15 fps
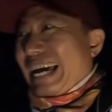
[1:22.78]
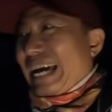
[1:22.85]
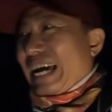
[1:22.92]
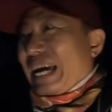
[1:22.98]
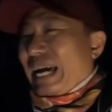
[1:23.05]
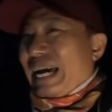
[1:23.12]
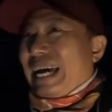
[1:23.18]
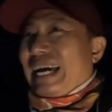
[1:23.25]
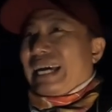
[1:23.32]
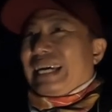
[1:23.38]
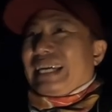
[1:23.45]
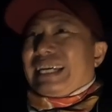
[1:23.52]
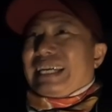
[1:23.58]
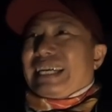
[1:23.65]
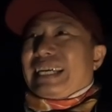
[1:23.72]
Dewey's for you,
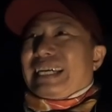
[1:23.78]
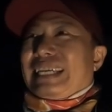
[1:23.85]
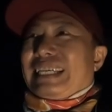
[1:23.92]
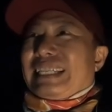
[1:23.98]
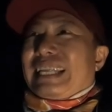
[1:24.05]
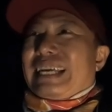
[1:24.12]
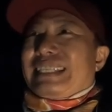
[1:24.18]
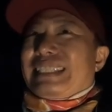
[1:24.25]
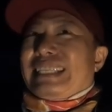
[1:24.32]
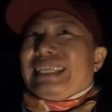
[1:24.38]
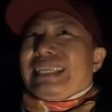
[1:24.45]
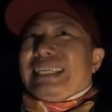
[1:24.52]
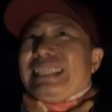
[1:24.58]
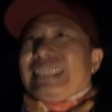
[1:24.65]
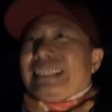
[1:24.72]
mate. That's
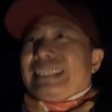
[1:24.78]
it.